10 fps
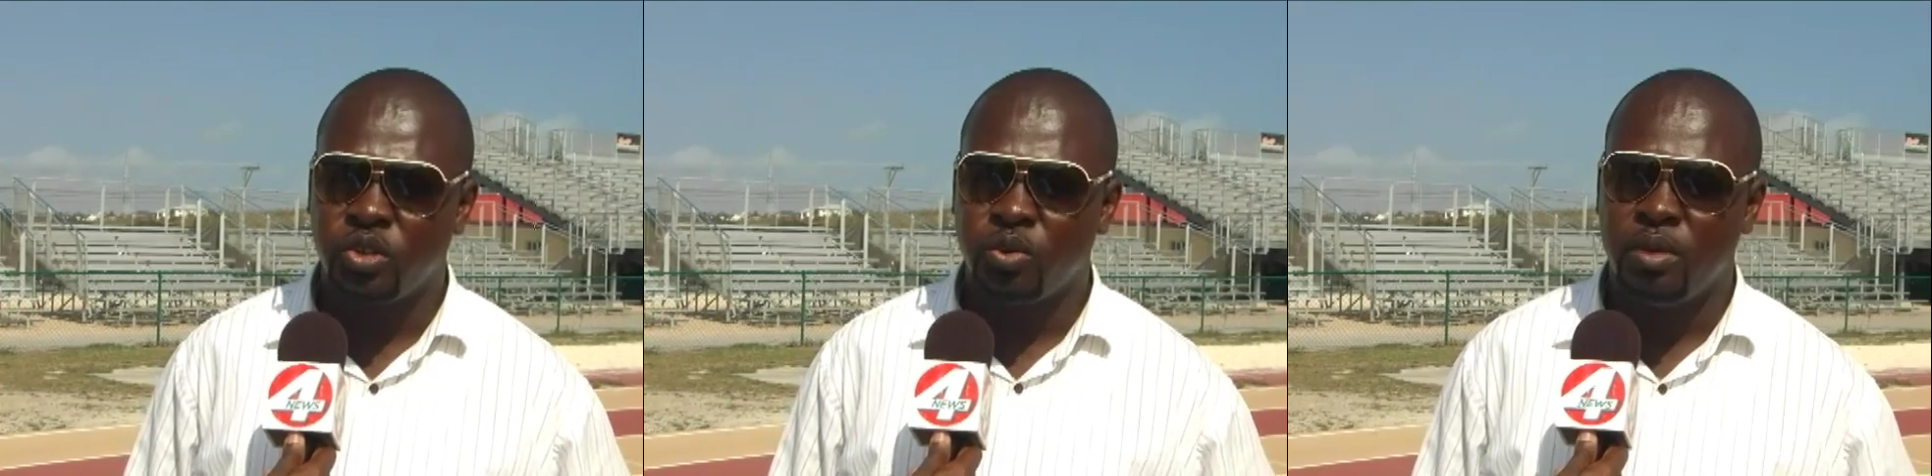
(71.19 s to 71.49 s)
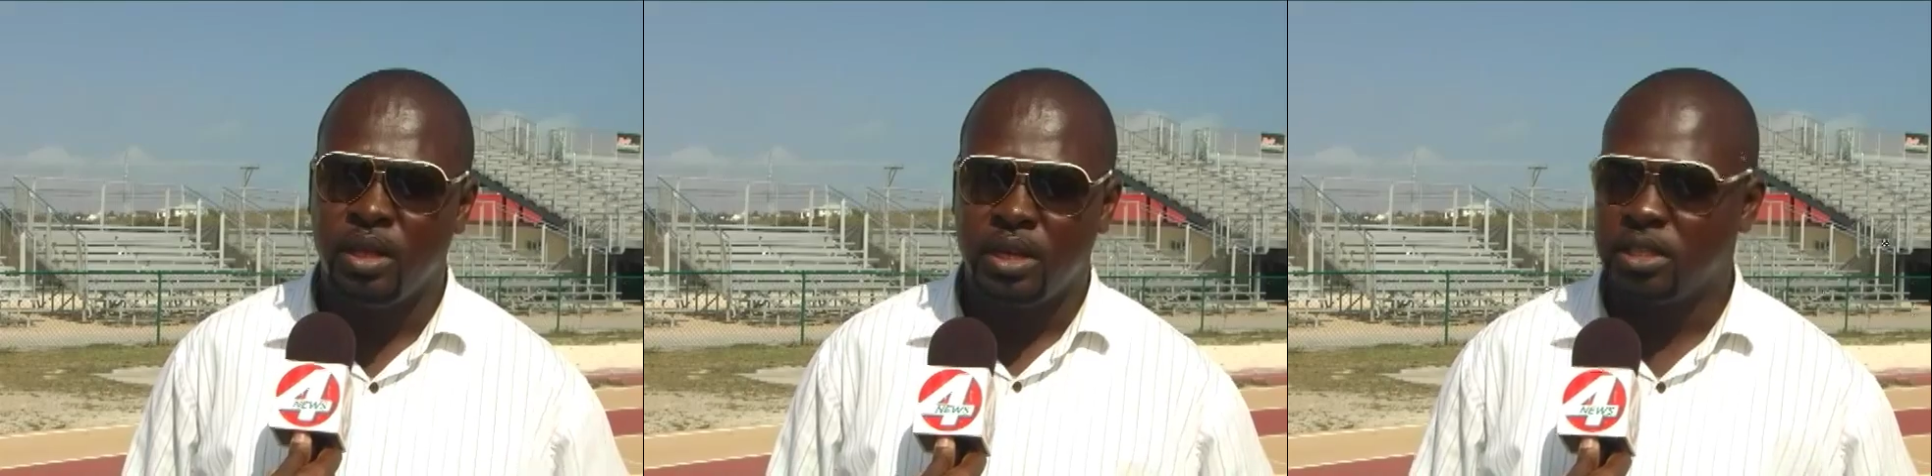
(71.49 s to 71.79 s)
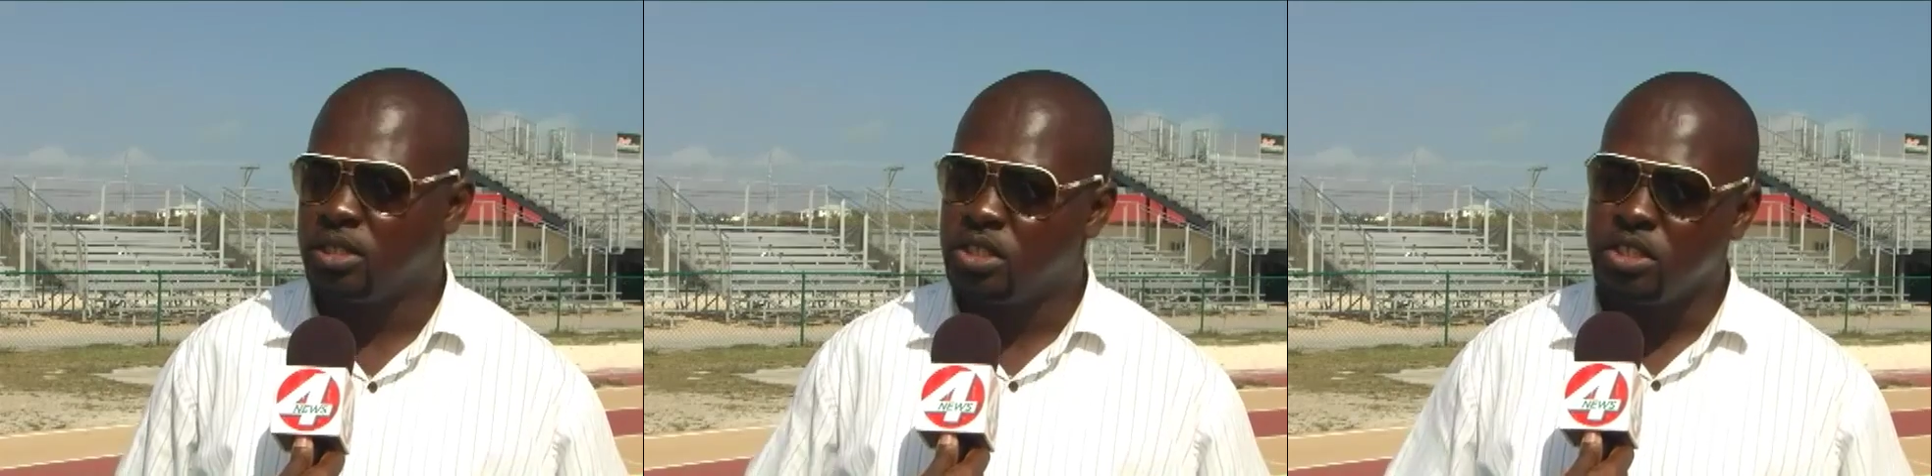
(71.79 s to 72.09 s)
so
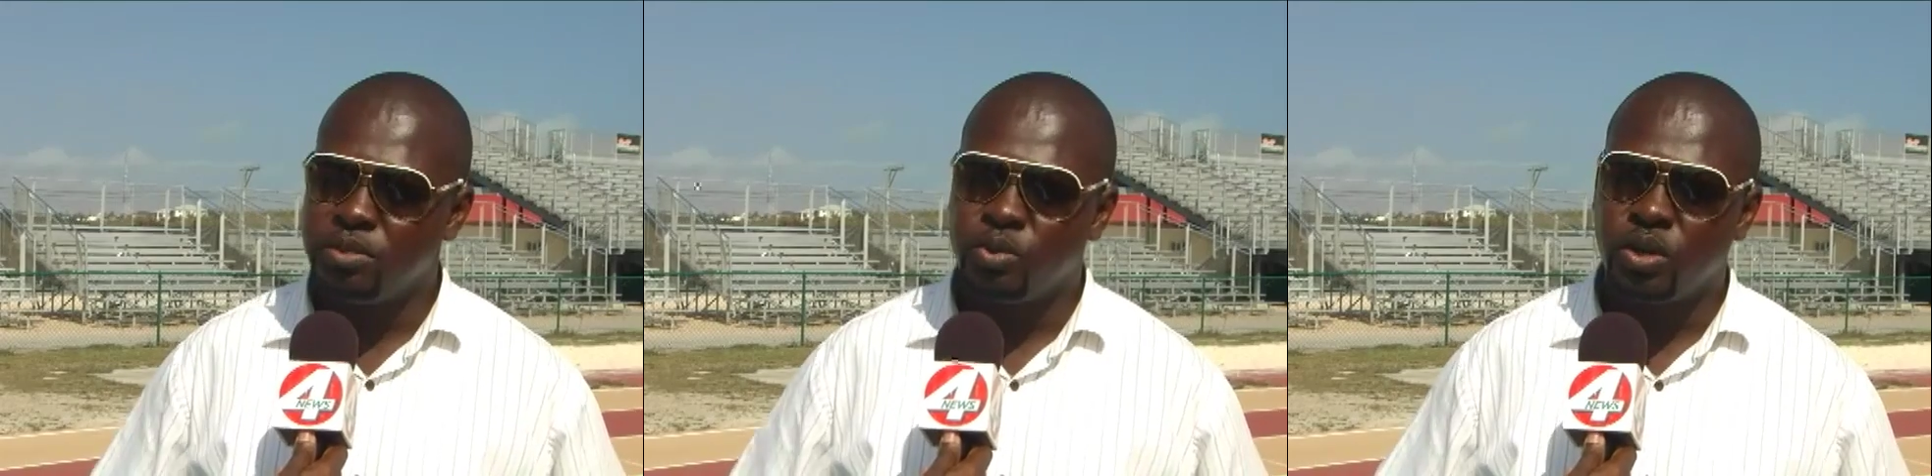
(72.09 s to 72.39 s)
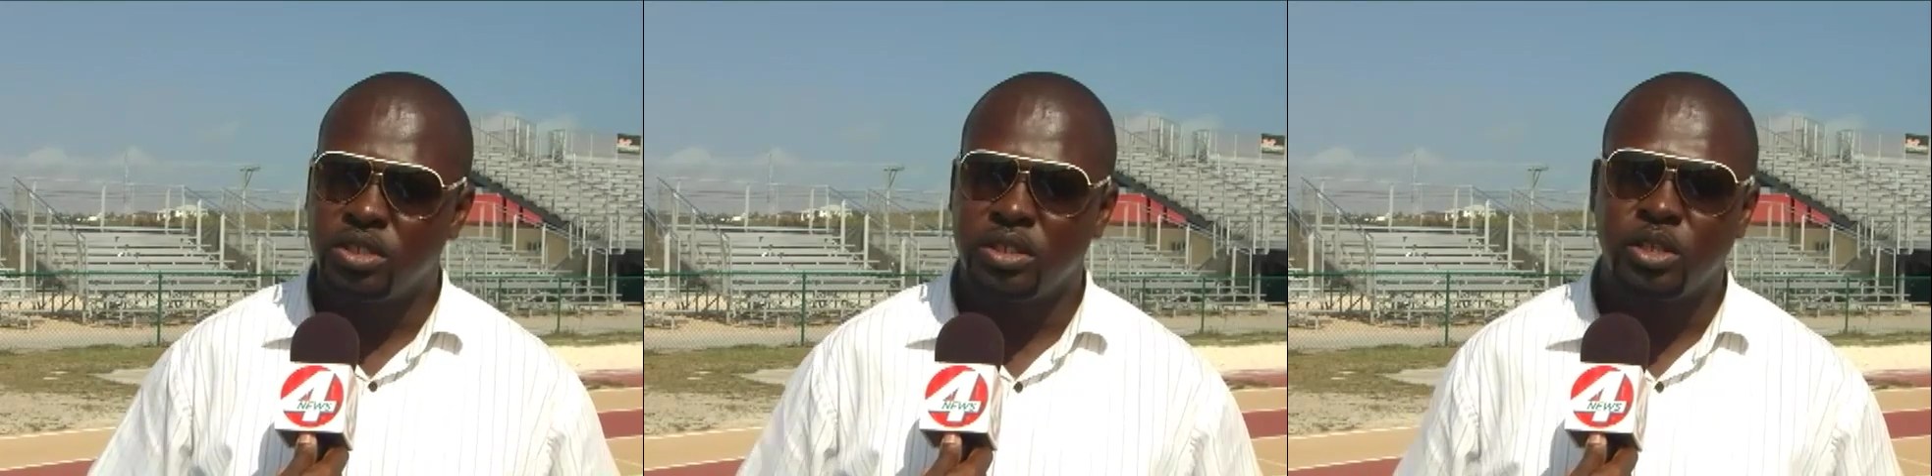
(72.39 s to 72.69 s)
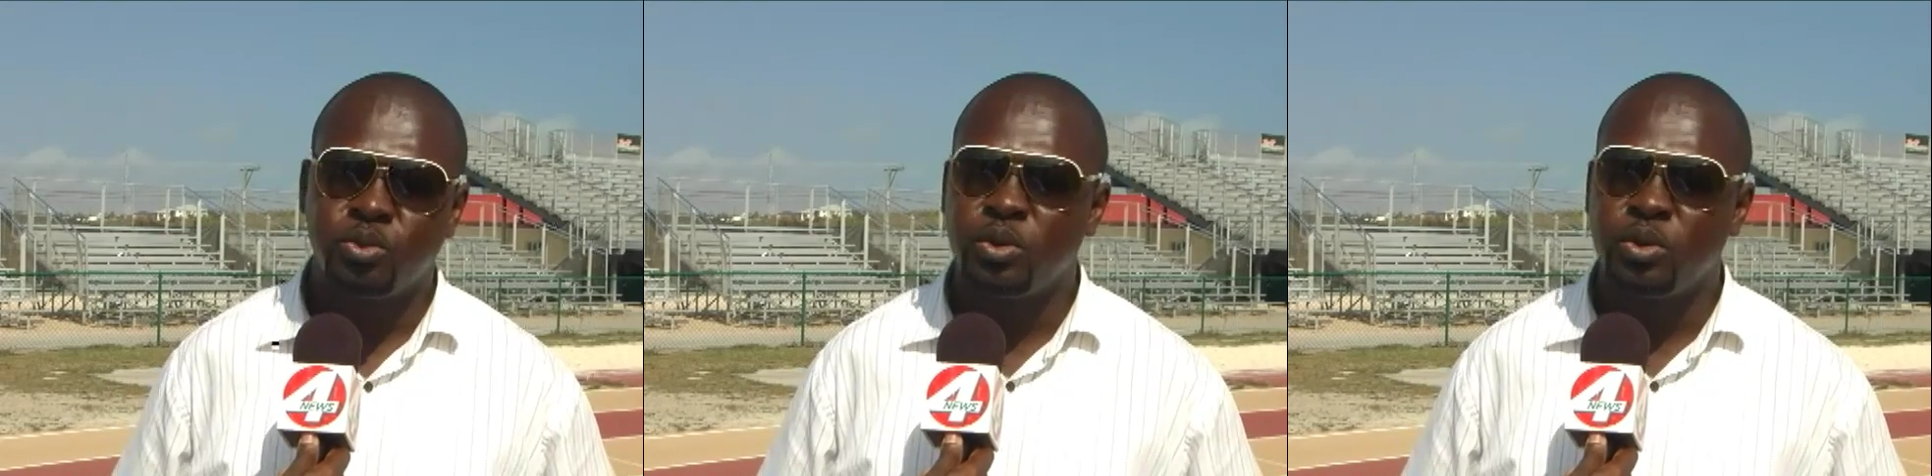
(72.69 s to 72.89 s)
that's the senior boys, and that's